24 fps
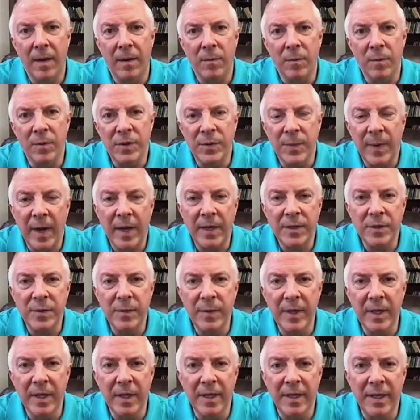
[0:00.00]

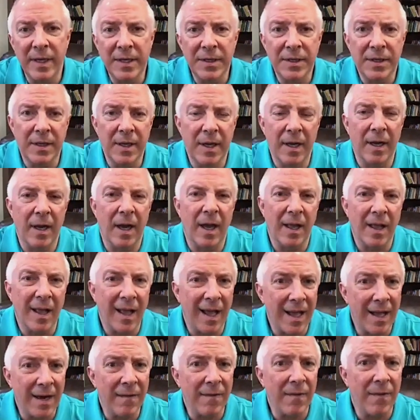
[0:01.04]
responsibilities a
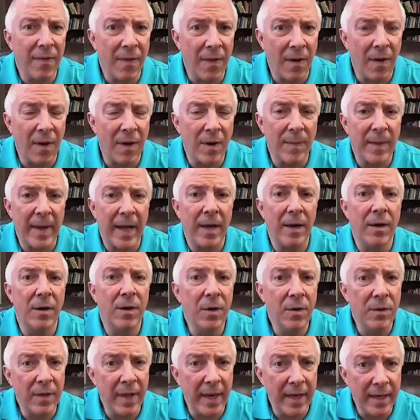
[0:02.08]
lot of thought about
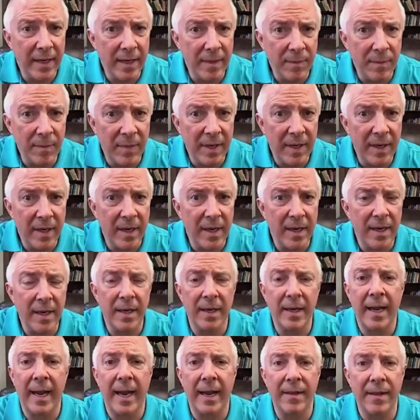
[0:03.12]
who they can be
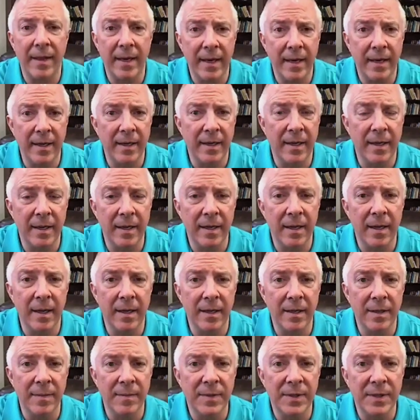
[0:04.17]
and how they can
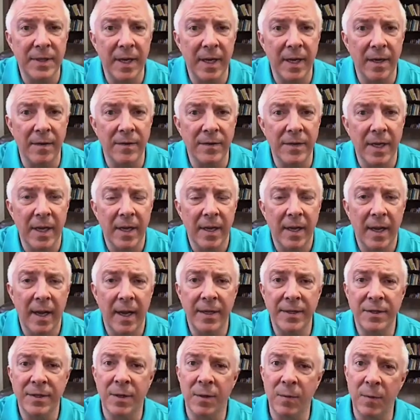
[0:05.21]
conduct themselves.
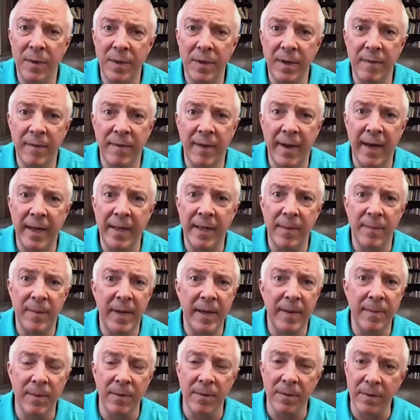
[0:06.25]
And so when you find that
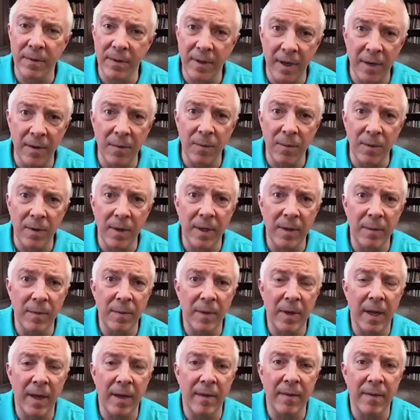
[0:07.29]
people don't really
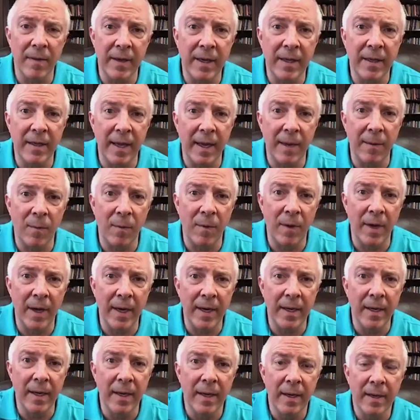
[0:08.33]
think that
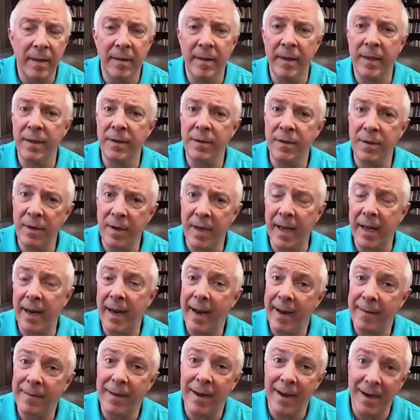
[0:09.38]
way, then you kind
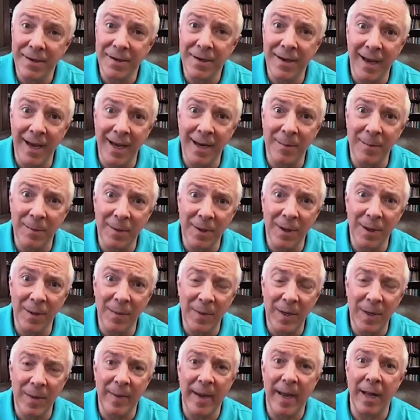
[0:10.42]
of have to educate them a little
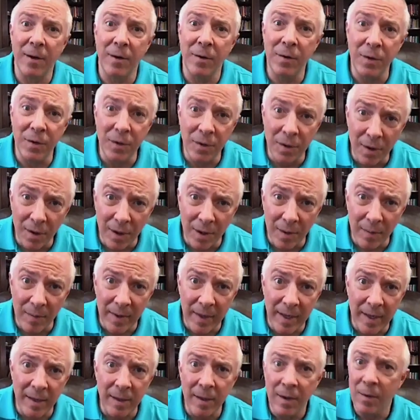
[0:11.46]
bit about who you're going to
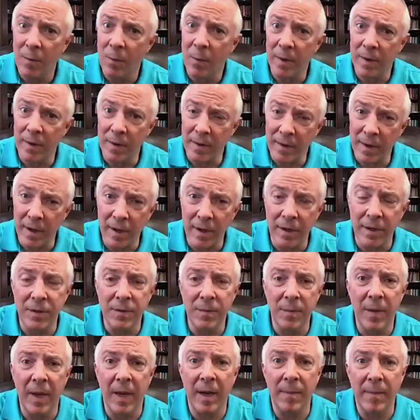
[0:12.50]
be. Whether they're going
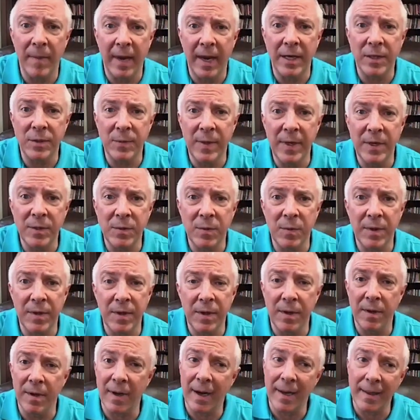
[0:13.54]
to match picture with
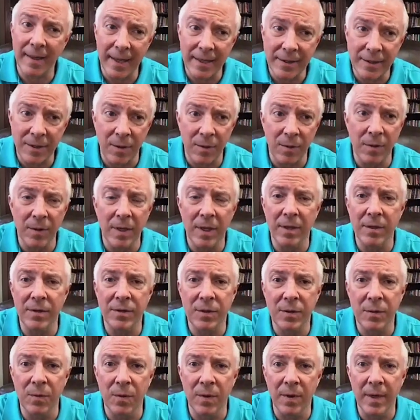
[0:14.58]
you or not, that's a whole other
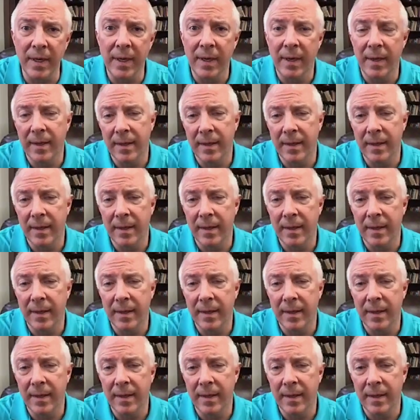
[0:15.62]
story.